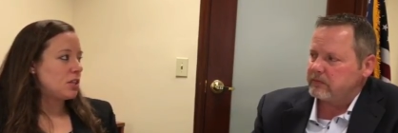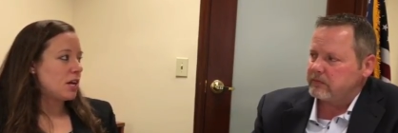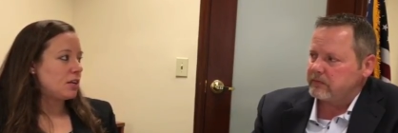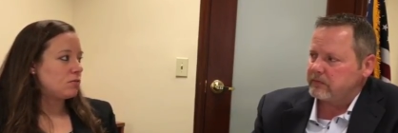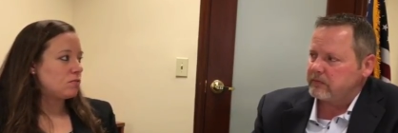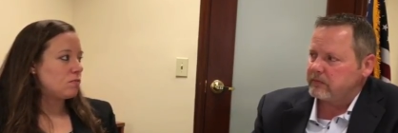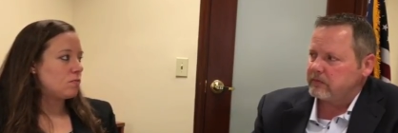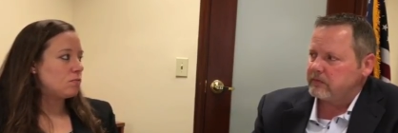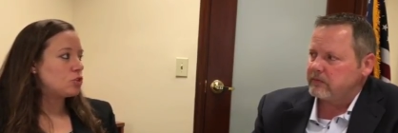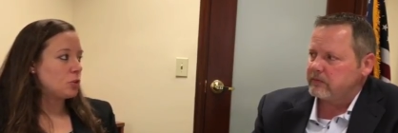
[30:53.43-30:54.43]
Speaker 1: that
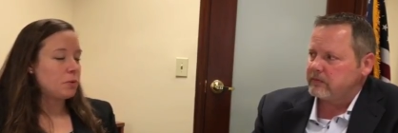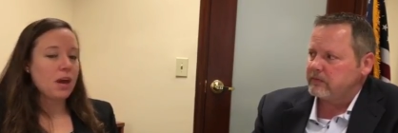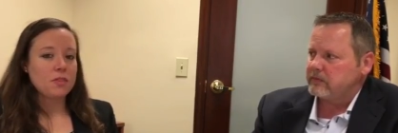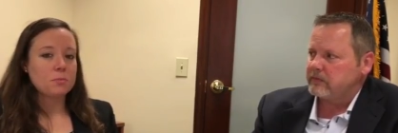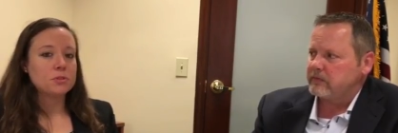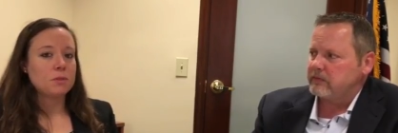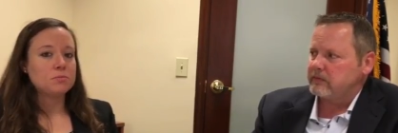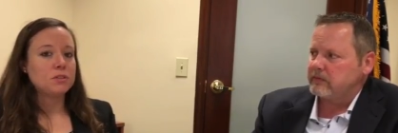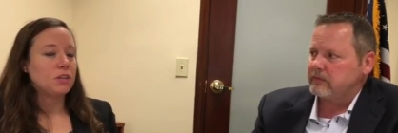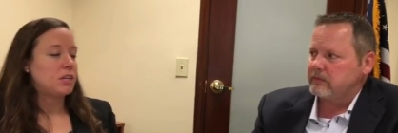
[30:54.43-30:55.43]
should be on the
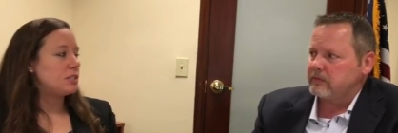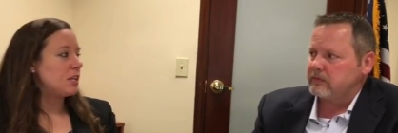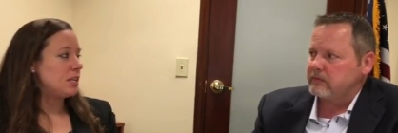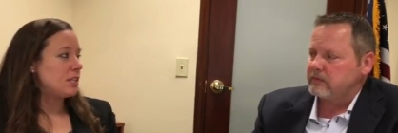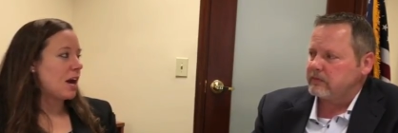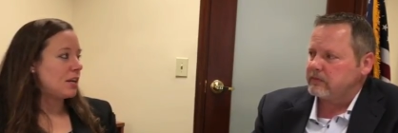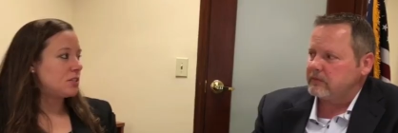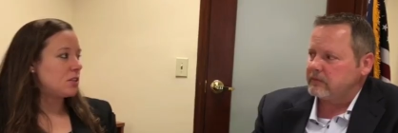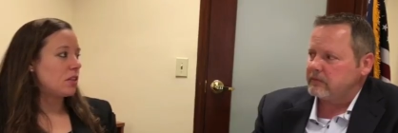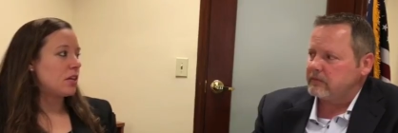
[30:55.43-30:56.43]
presumptive list and is added
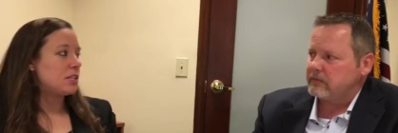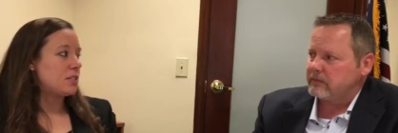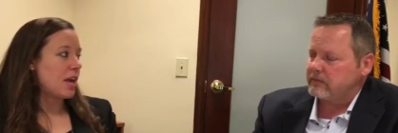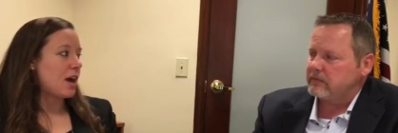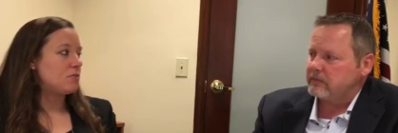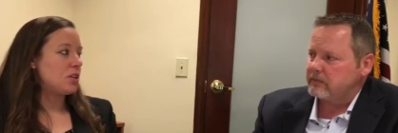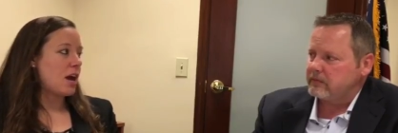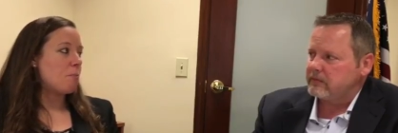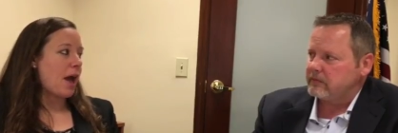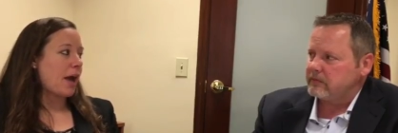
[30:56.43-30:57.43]
to the list. They have to
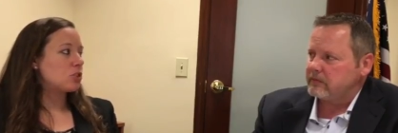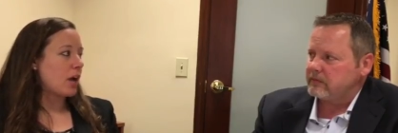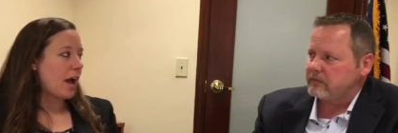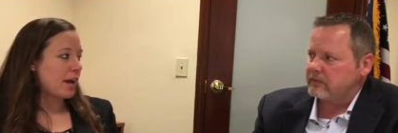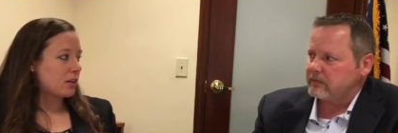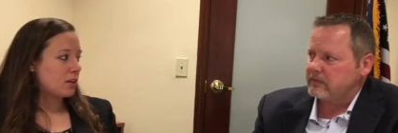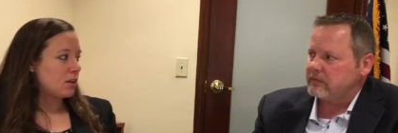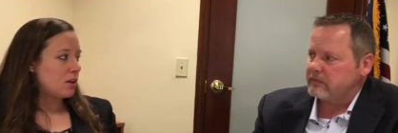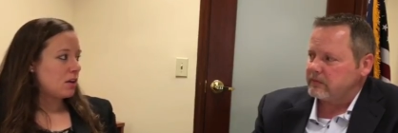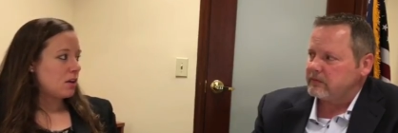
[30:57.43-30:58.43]
now backtrack
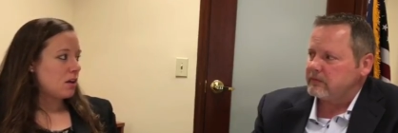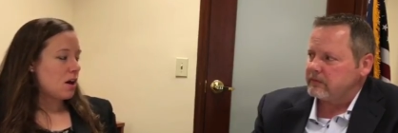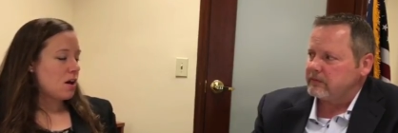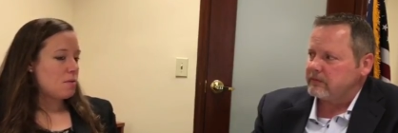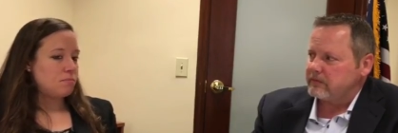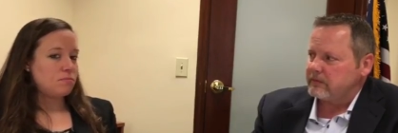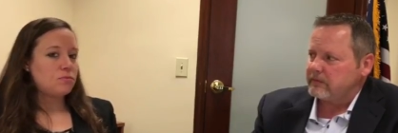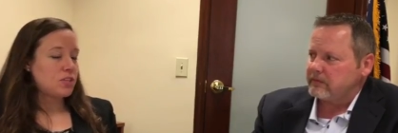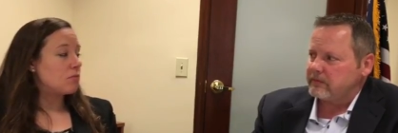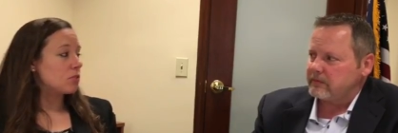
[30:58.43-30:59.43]
um,
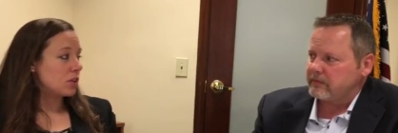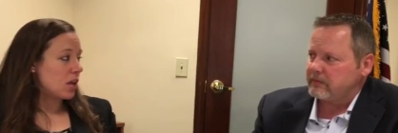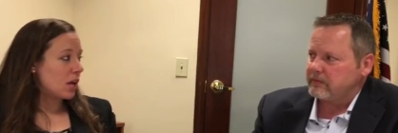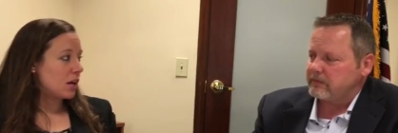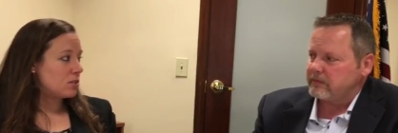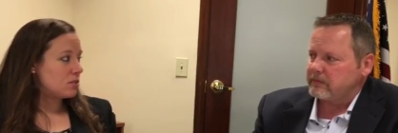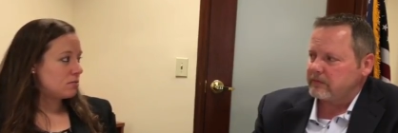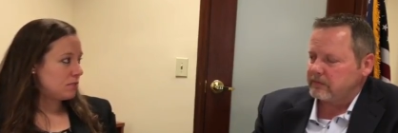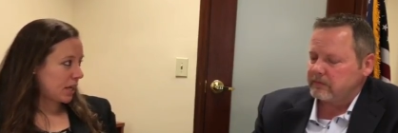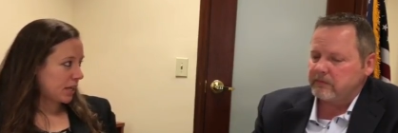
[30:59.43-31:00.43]
several years, mm-hmm.
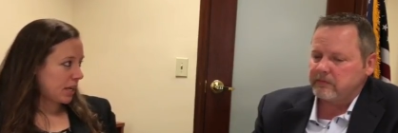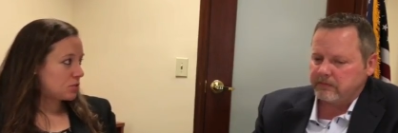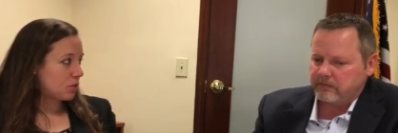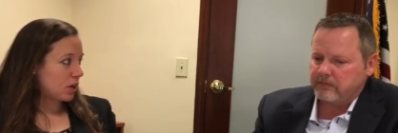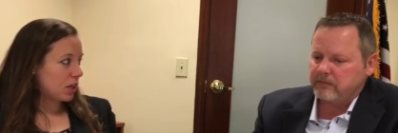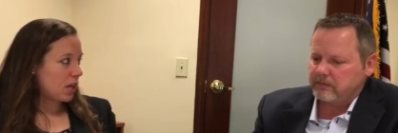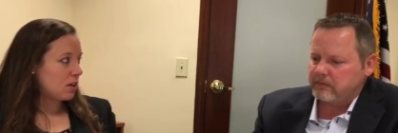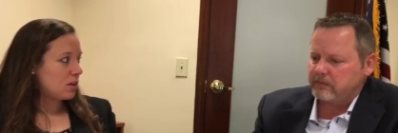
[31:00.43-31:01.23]
decades mm-hmm. really,